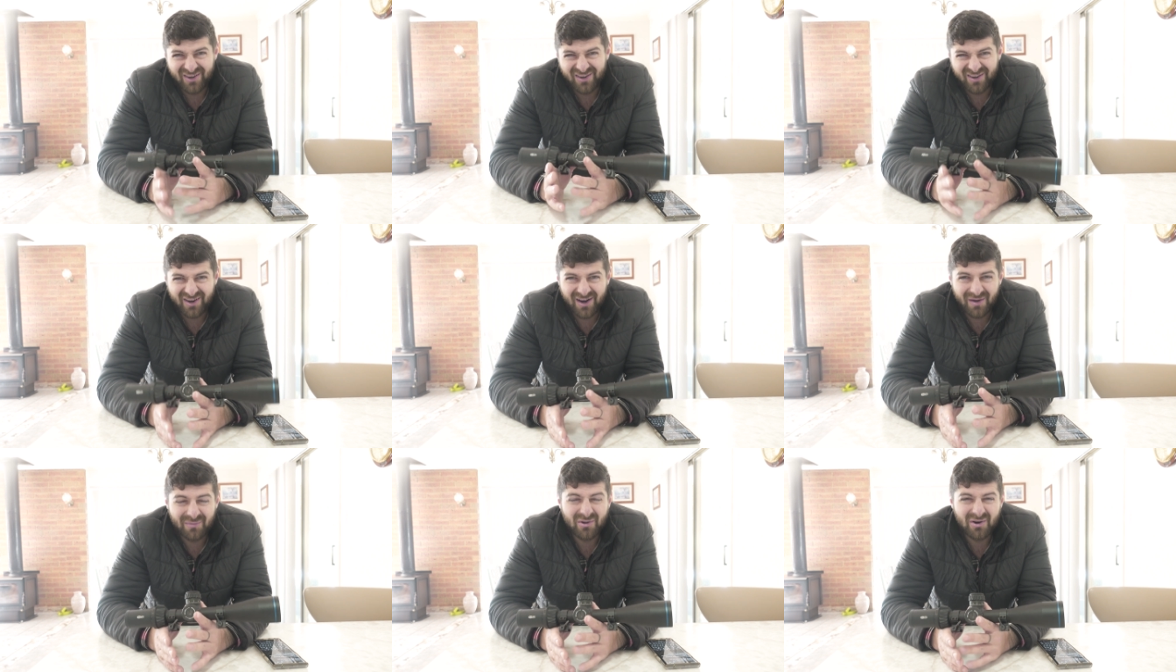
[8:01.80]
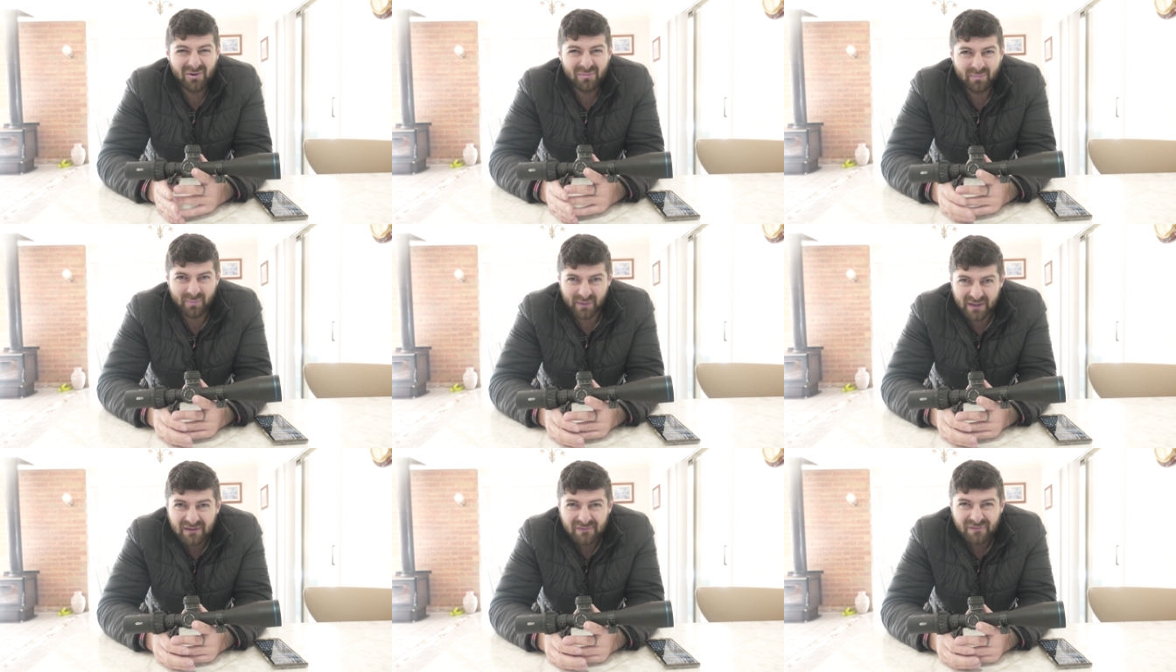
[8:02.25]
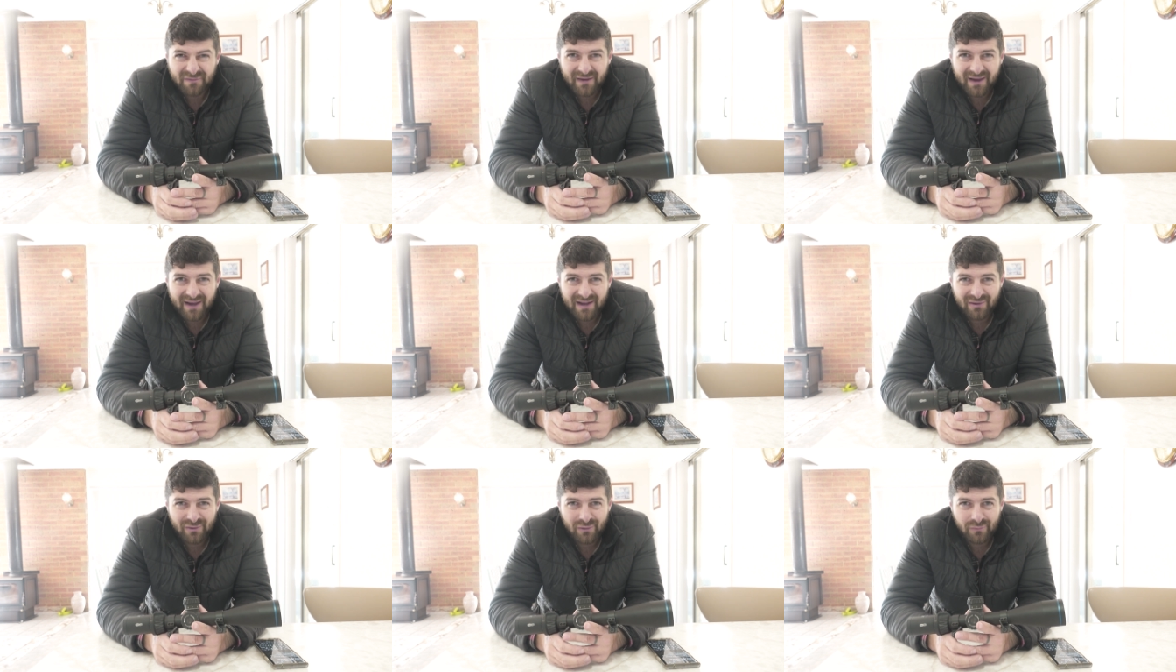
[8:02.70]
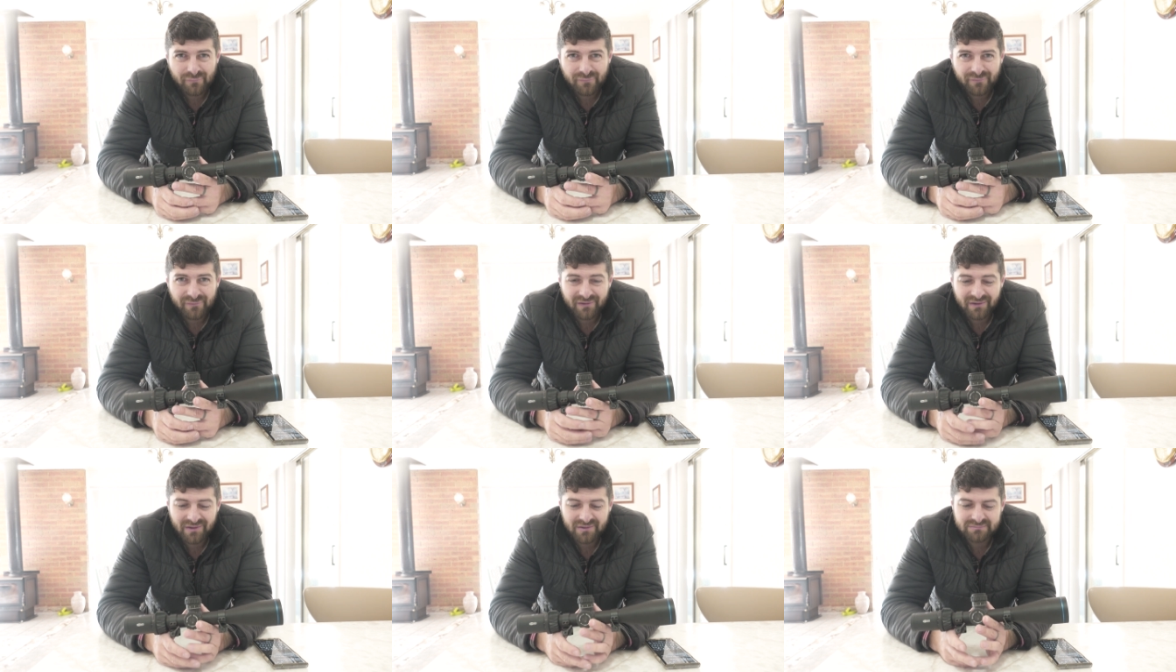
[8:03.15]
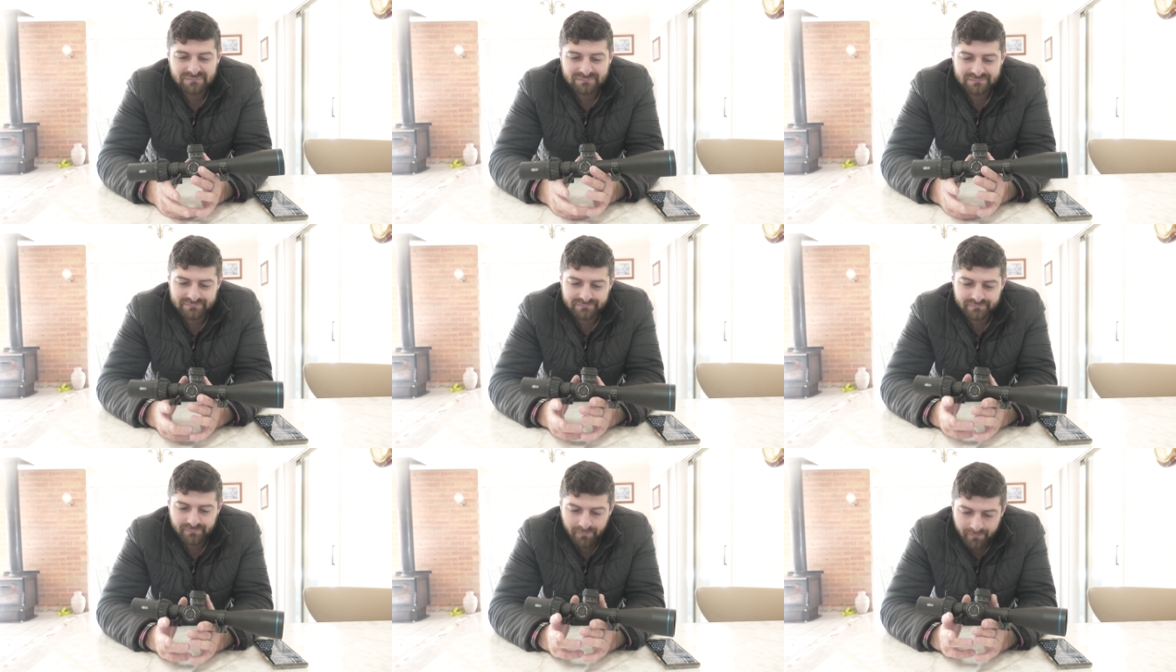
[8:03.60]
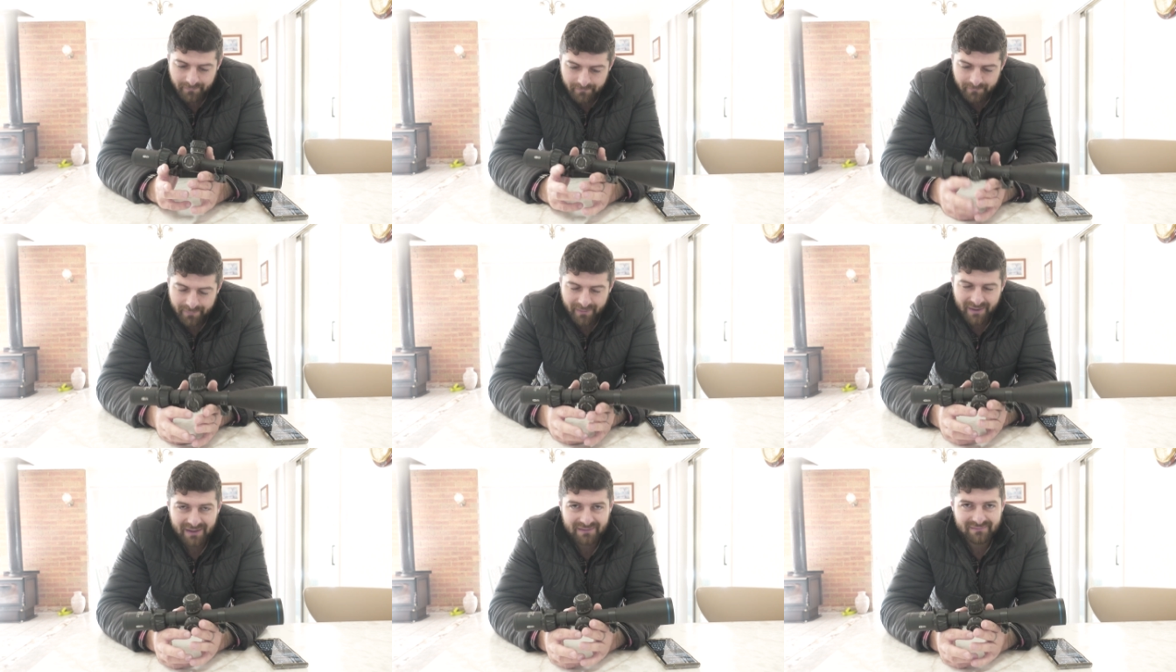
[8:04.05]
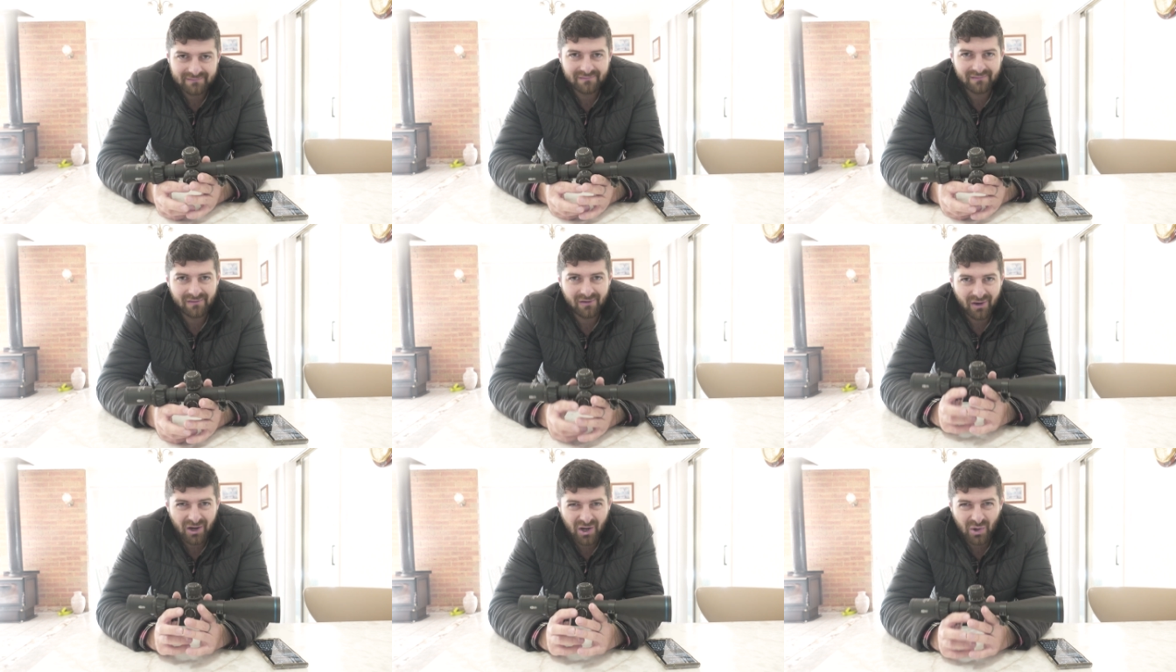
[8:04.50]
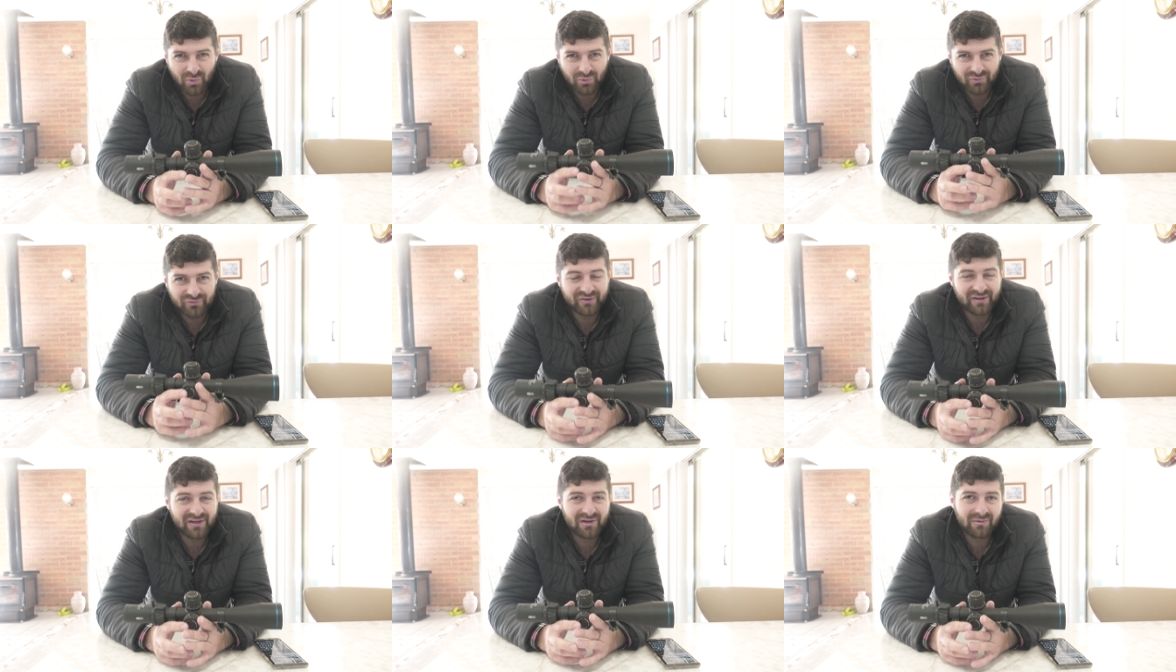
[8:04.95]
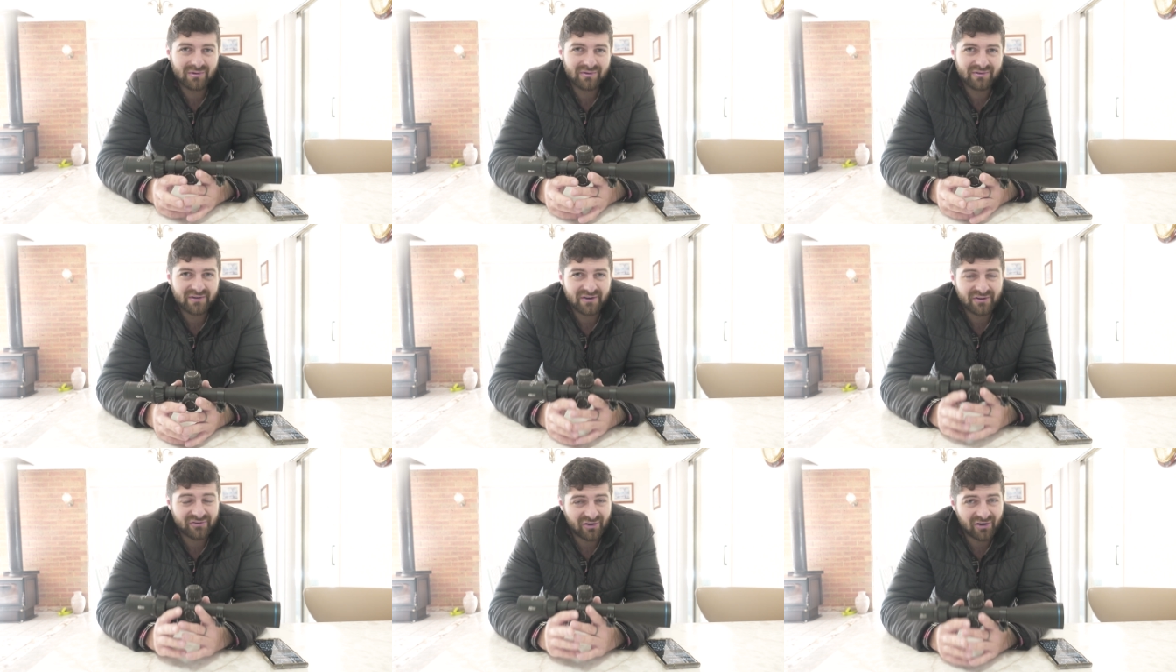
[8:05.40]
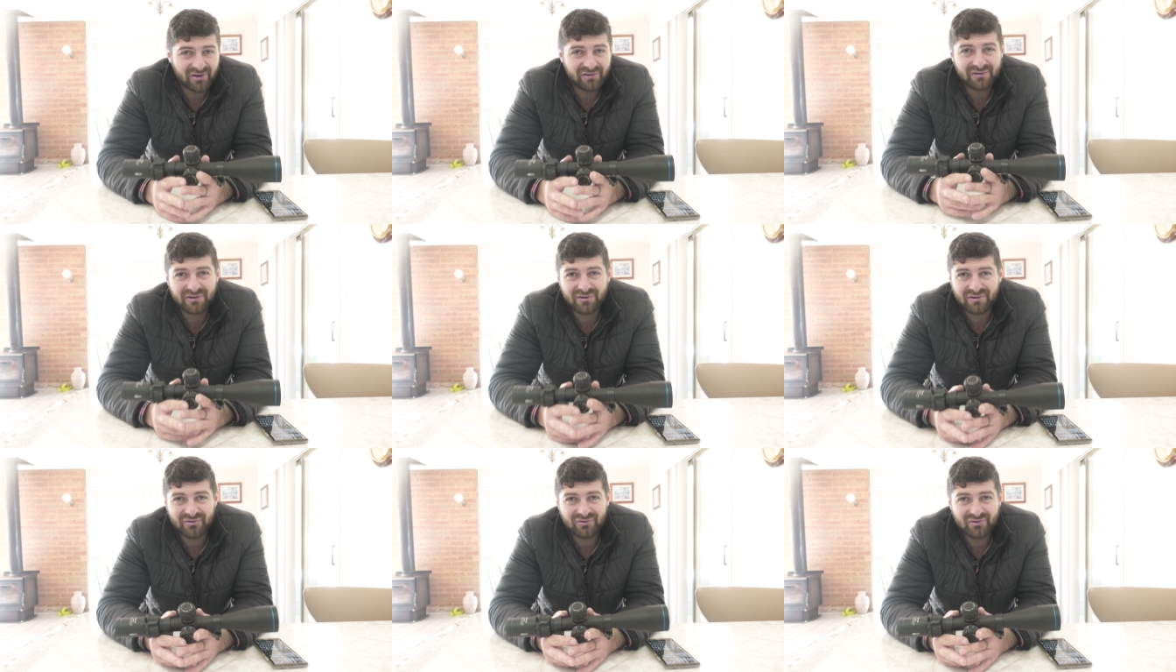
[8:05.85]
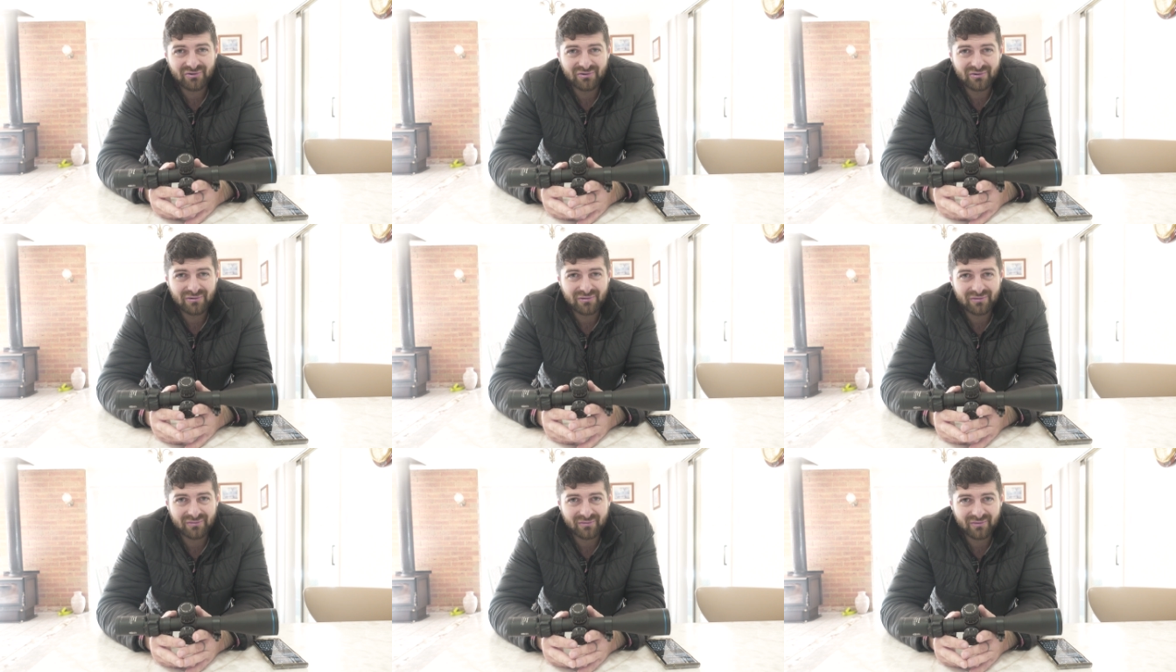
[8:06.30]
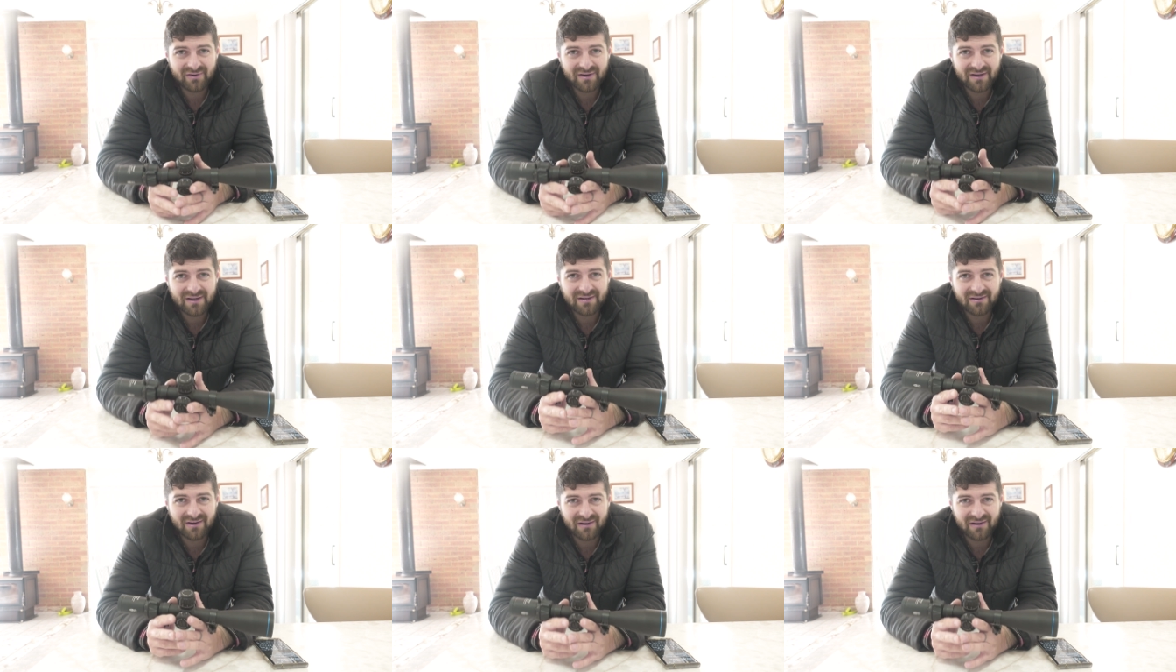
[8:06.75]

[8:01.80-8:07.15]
I'm not a big fan of, but I will deal with it. It's only on a 223.